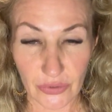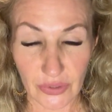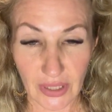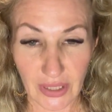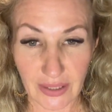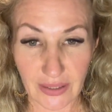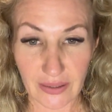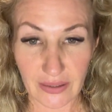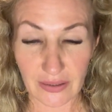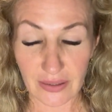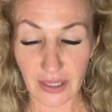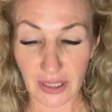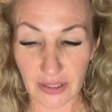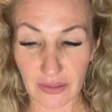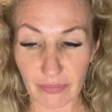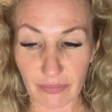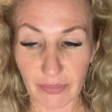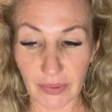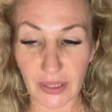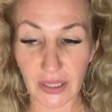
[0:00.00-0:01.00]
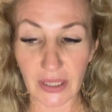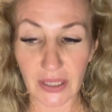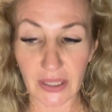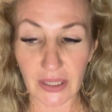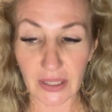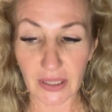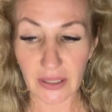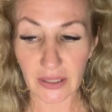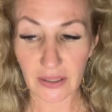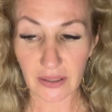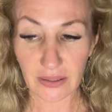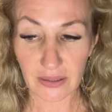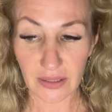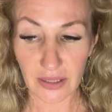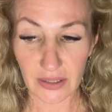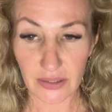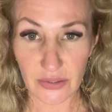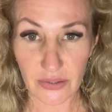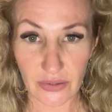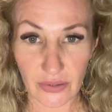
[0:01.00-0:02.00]
that being
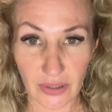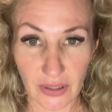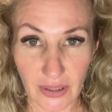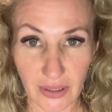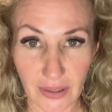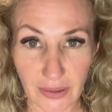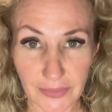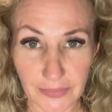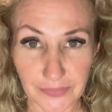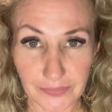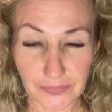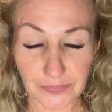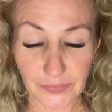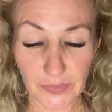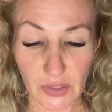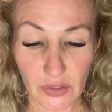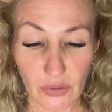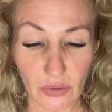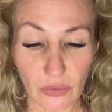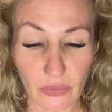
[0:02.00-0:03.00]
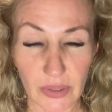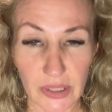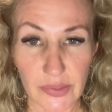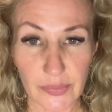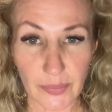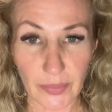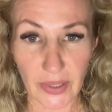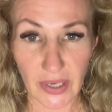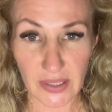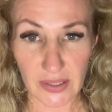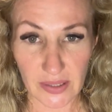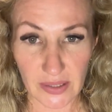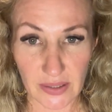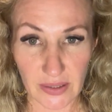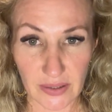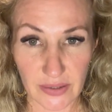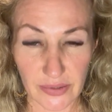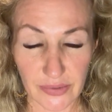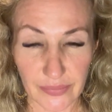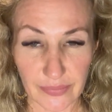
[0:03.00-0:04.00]
that you are is always
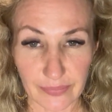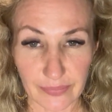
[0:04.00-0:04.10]
present.